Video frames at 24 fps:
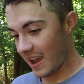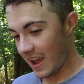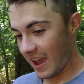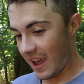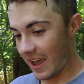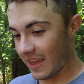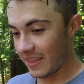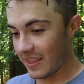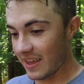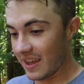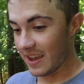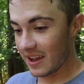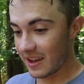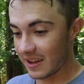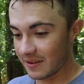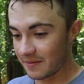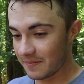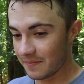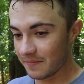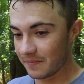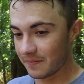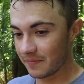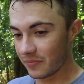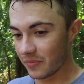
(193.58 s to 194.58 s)
And then
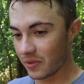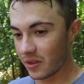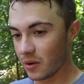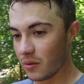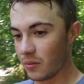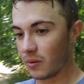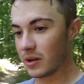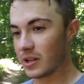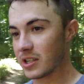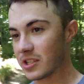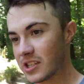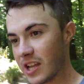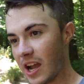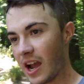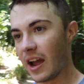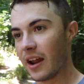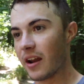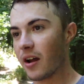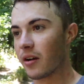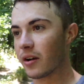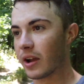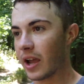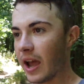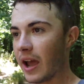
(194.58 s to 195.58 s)
we decided,
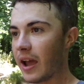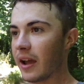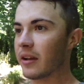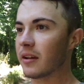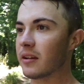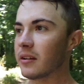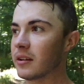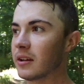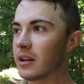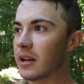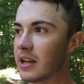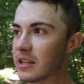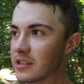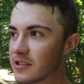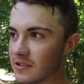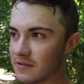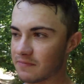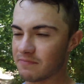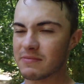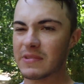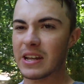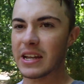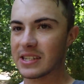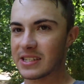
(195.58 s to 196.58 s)
okay,
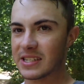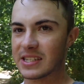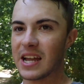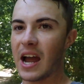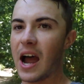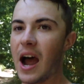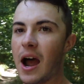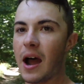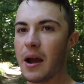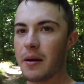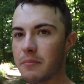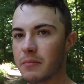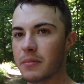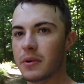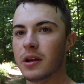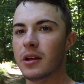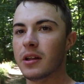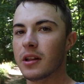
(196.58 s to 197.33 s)
it's time.